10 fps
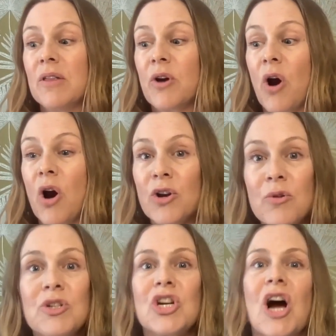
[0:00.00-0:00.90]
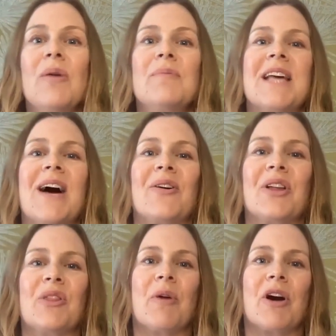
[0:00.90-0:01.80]
there are no jobs out
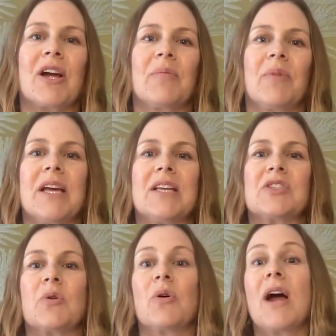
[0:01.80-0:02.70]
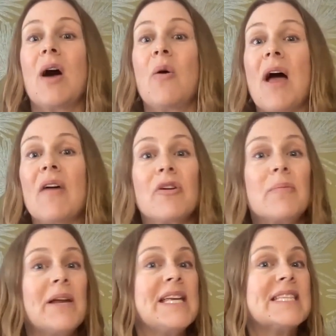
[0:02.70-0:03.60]
in the marketplace, or how
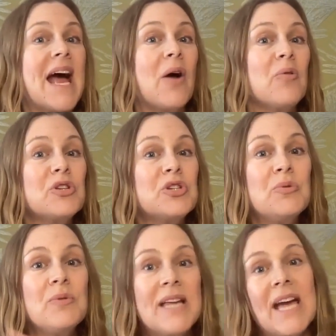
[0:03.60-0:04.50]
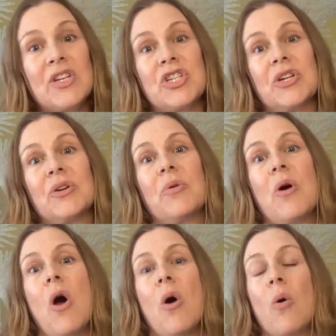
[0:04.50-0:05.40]
everybody's out to get you,
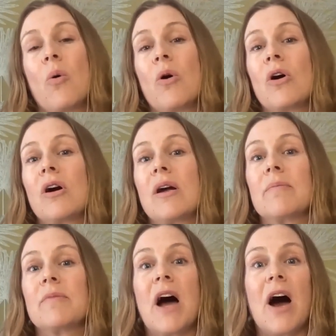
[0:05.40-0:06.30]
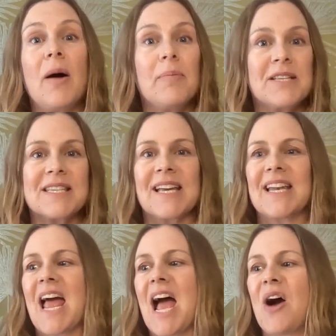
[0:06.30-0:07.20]
or the opposite,
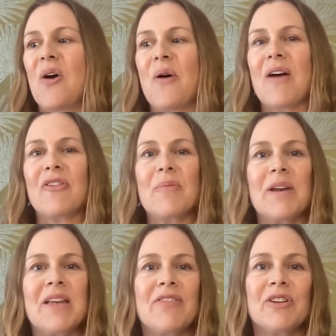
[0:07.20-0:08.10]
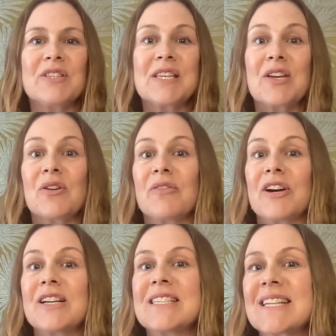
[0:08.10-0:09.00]
how everybody feels that you're
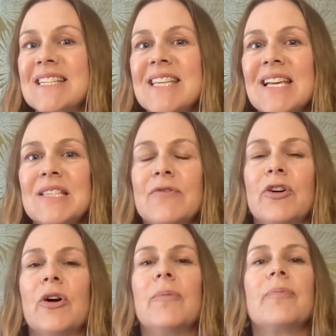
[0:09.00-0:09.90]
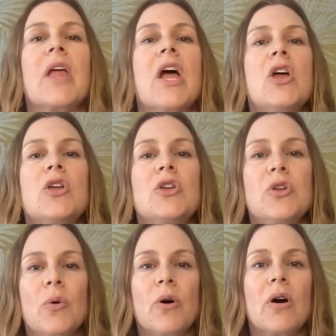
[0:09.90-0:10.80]
very successful,
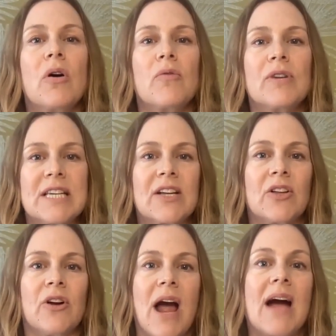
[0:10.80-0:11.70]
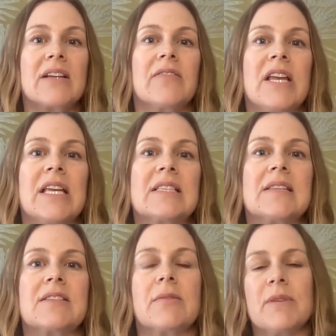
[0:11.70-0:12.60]
your reticular activating
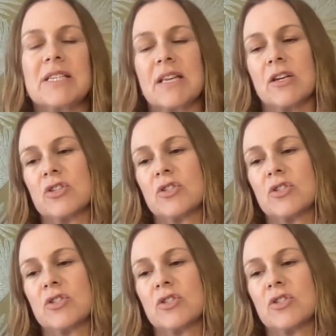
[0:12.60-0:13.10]
system is going to